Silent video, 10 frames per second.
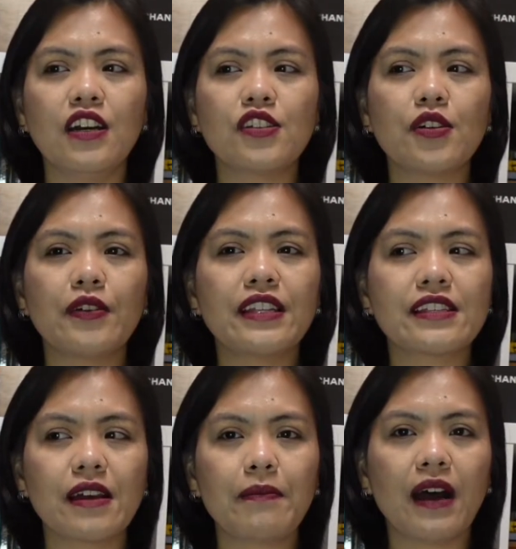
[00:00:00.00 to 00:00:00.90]
So it
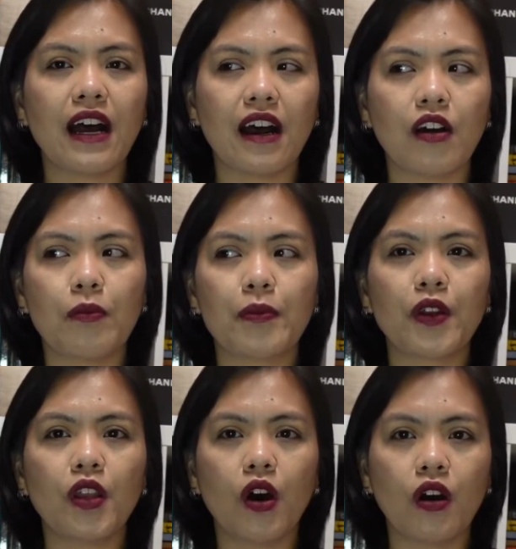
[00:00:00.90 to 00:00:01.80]
somehow
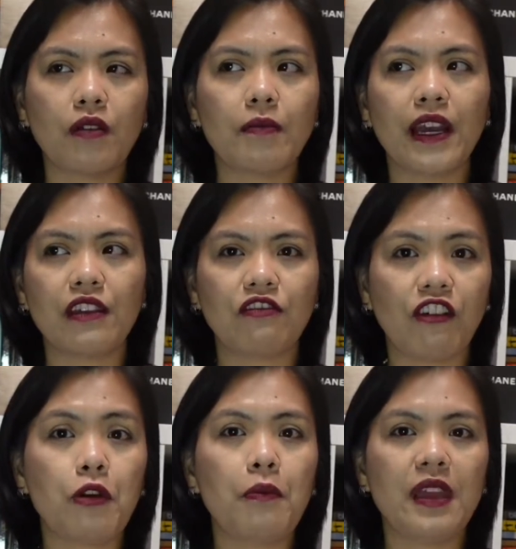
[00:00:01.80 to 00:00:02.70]
prolonged by
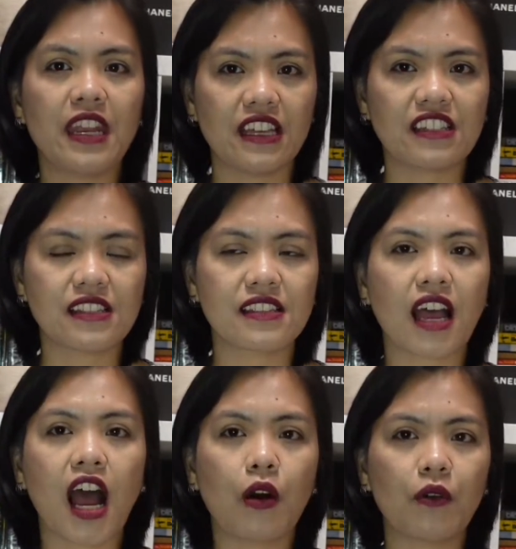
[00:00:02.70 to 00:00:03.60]
few
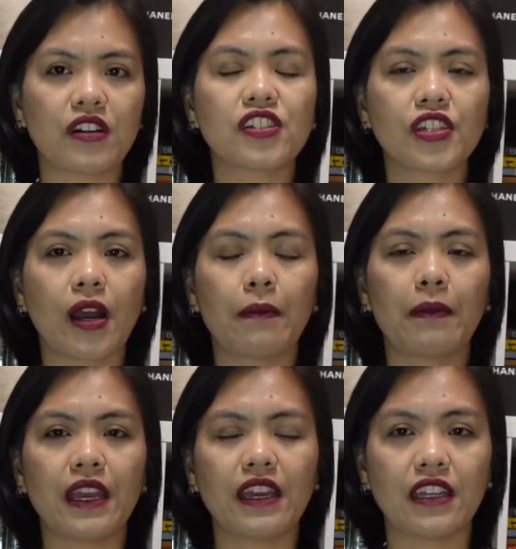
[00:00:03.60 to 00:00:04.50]
minutes our
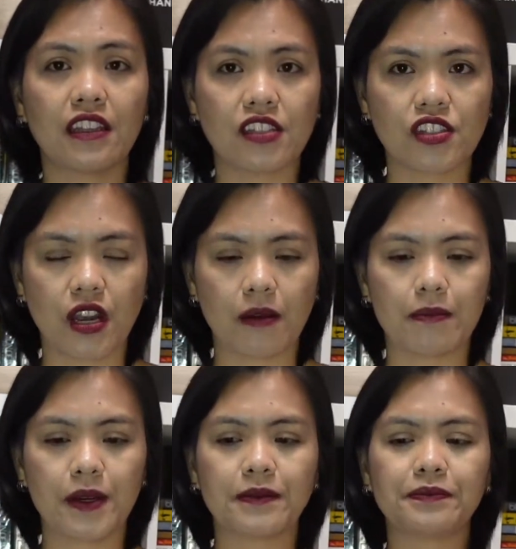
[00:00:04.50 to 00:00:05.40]
shopping in the shop.